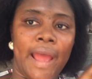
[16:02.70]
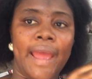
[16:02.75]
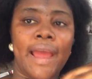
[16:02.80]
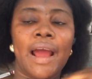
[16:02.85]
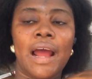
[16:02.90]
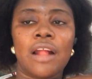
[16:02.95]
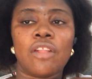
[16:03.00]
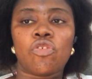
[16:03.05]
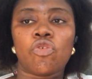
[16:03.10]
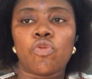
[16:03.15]

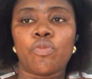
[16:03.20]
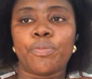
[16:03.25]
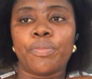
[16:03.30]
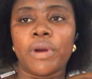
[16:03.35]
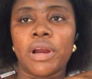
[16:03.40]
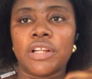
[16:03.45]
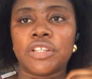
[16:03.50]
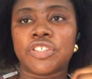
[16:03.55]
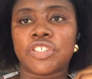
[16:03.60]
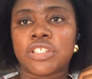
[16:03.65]
had to
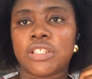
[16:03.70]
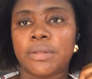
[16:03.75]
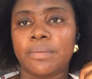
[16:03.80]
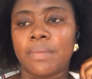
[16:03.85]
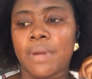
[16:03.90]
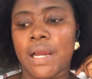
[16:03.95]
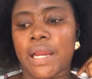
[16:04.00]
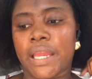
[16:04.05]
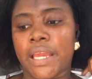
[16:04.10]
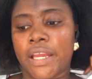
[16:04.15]
branch the
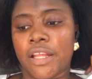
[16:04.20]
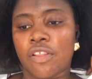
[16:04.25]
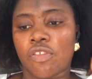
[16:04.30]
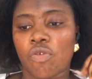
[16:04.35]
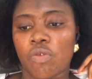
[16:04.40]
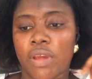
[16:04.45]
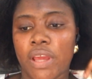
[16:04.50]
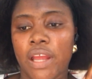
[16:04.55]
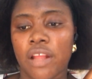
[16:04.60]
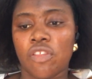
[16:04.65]
market to
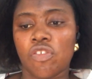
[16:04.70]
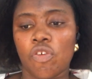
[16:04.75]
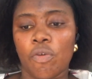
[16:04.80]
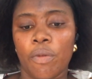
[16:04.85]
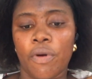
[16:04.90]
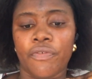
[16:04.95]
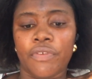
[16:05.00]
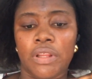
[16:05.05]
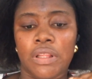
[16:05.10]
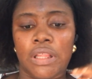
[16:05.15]
get some
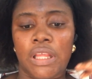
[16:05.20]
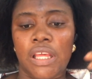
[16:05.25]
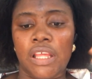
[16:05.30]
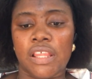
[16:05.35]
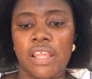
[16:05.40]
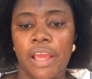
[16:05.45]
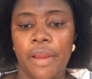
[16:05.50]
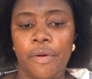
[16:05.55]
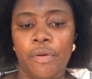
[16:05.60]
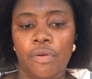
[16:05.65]
of the
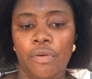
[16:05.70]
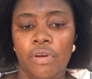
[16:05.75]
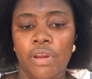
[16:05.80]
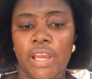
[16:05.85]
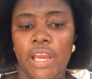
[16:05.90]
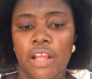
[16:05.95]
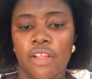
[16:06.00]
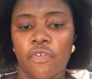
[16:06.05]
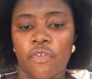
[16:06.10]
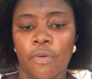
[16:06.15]
things I couldn't
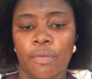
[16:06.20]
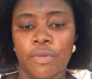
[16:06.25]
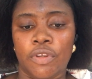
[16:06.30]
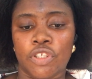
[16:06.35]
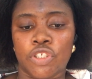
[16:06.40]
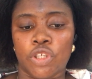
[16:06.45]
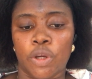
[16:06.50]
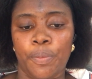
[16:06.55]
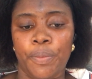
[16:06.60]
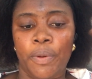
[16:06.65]
get from the
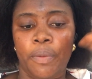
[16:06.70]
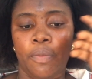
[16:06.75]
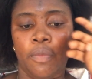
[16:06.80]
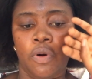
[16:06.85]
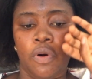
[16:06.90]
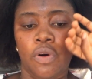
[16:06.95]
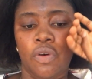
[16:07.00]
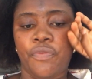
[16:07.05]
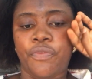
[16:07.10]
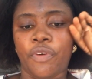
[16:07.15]
shopping
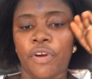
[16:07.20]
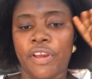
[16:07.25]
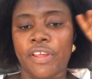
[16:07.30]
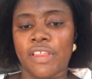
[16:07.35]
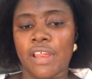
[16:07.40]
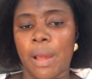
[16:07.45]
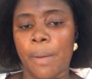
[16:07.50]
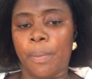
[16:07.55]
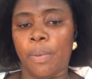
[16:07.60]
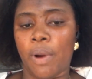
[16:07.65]
mall. For
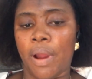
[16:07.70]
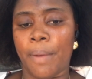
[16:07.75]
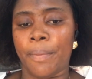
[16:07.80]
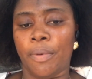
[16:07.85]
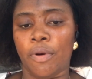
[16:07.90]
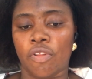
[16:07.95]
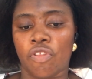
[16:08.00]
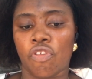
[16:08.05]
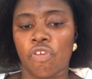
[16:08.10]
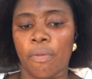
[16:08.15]
example, I
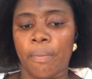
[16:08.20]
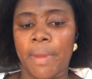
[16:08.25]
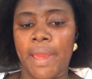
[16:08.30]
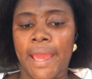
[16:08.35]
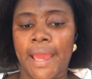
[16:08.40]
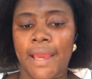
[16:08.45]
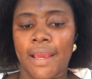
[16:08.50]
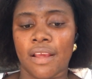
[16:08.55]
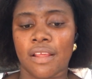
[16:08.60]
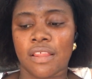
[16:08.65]
bought some
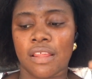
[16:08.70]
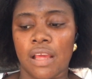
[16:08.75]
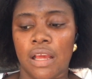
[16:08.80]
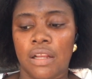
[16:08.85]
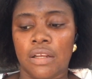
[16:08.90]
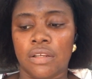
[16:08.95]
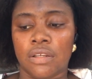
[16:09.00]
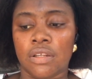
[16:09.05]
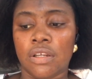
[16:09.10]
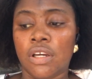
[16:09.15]
eggs
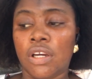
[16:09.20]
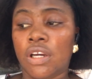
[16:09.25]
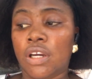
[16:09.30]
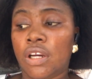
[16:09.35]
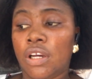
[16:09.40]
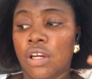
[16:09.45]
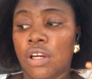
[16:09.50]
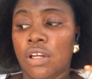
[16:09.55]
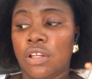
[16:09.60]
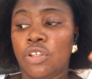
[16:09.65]
and
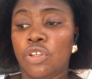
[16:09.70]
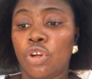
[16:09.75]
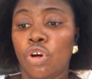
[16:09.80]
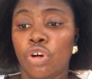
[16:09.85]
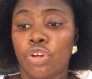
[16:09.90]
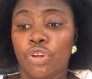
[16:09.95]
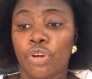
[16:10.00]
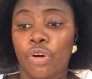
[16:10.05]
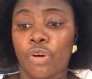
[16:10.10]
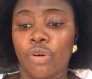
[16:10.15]

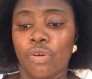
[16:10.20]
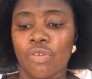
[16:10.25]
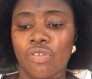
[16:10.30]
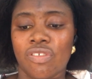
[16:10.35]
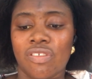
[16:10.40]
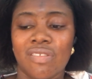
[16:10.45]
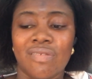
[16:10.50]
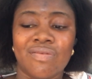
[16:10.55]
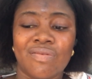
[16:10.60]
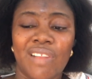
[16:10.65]
noodles,
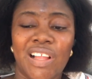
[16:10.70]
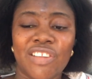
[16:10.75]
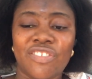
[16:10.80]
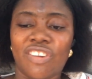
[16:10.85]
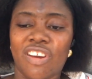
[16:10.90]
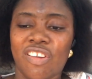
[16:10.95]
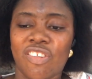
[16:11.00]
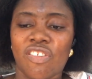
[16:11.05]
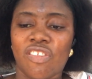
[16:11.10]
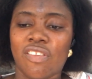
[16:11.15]

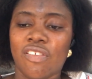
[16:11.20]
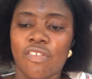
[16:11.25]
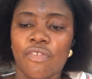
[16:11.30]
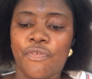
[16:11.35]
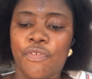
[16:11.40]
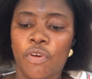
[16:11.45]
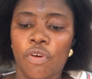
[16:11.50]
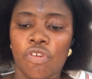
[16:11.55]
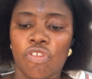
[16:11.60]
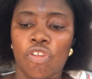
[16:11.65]
just
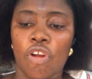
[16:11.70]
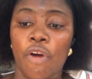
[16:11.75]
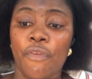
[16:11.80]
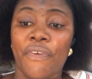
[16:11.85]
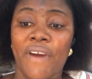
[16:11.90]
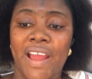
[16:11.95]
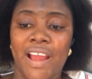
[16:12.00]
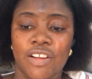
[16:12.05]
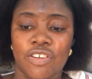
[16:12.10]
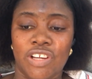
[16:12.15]
few stuff
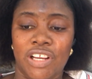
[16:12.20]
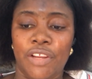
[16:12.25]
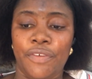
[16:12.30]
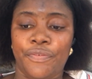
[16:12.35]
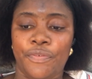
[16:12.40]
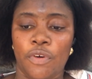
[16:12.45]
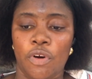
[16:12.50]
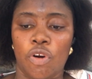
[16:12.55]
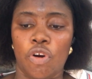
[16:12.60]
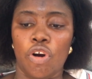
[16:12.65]
I actually
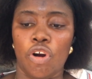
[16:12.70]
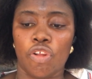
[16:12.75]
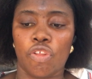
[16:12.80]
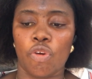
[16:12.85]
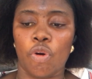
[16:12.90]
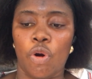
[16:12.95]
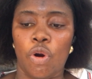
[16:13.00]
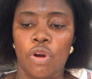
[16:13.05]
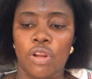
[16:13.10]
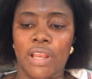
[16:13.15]

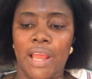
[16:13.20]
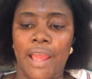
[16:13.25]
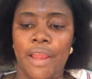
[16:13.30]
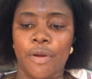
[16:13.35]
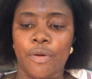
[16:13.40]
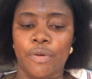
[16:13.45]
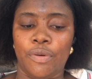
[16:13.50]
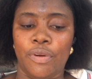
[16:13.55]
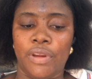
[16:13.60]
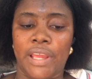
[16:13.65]
forgot all that I
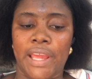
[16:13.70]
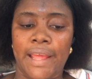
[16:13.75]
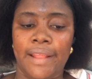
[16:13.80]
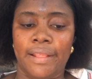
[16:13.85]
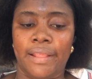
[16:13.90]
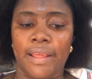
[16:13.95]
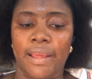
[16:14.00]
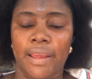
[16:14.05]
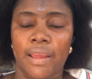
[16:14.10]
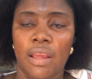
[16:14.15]
couldn't
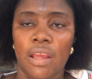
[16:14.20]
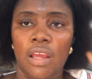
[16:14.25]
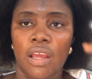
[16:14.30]
get there.